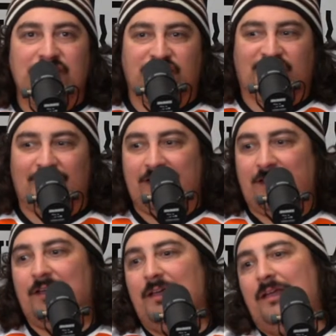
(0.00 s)
it's
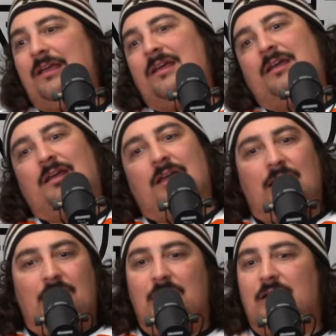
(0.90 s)
like,
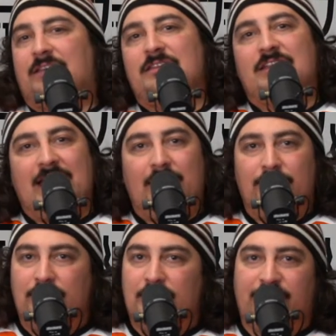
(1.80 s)
can you count
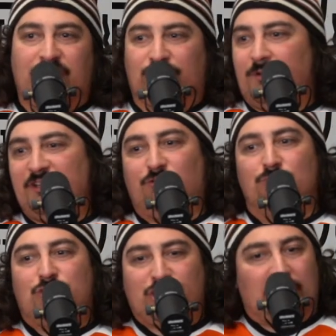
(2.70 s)
on him for 22
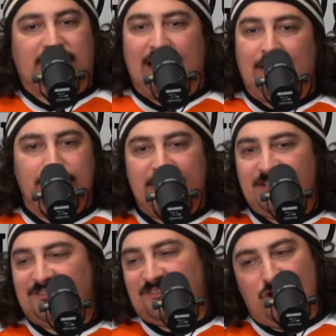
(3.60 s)
shutdown
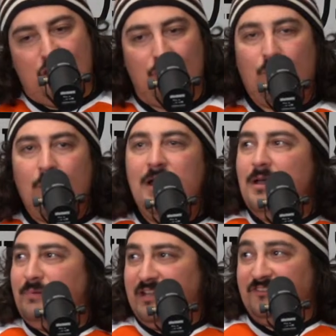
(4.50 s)
minutes? No.
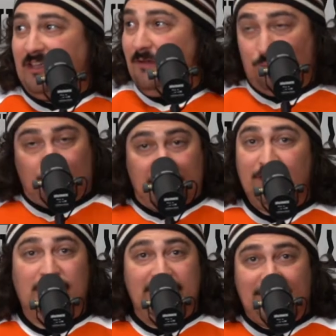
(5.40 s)
But is he a
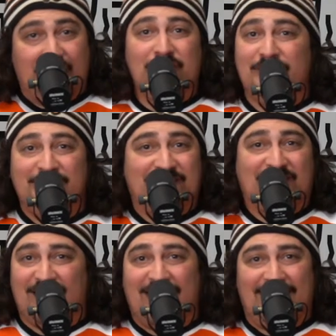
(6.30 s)
really good
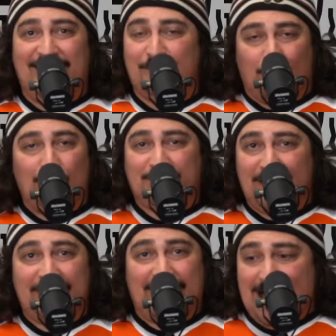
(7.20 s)
role
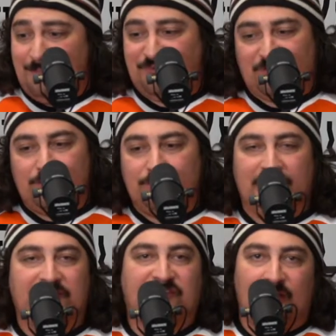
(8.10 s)
player?
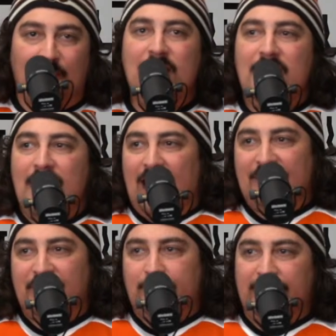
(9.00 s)
Absolutely. So I
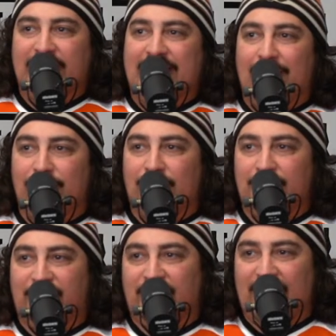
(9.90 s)
think we can count on
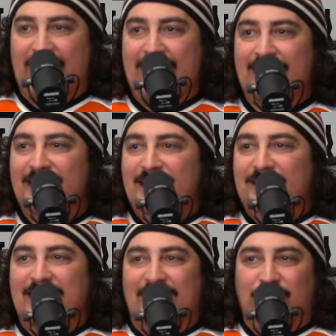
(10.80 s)
him for that.
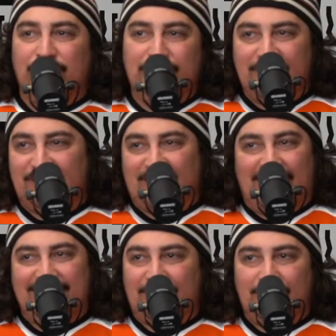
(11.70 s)
Yeah, Goon is.
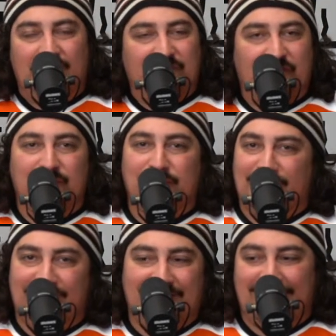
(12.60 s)
I do love Goon.
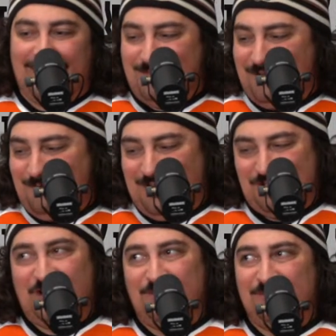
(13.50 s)
I might
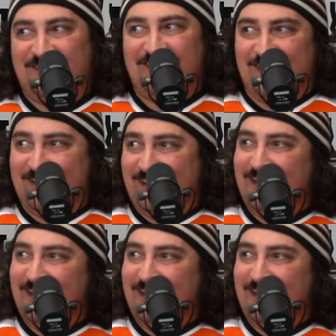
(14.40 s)
watch Goon tonight.